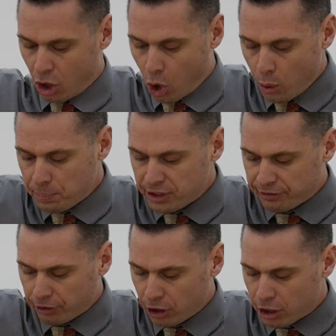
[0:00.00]
Hope
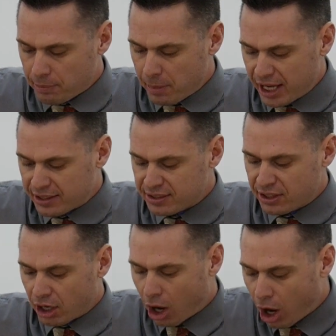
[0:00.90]
deferred makes
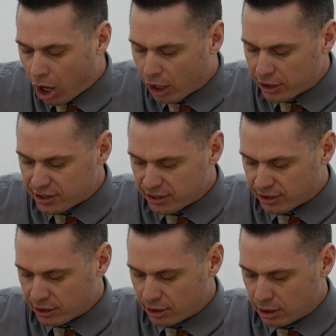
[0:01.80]
the heart
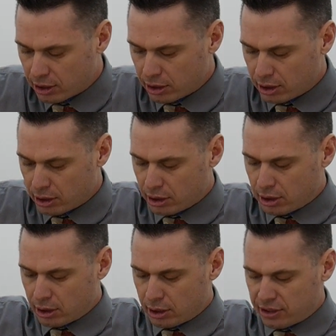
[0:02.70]

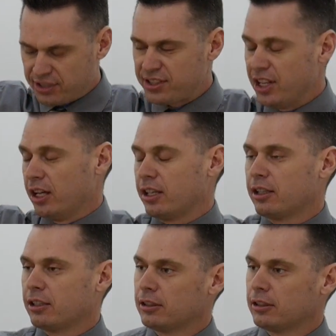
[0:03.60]
sick.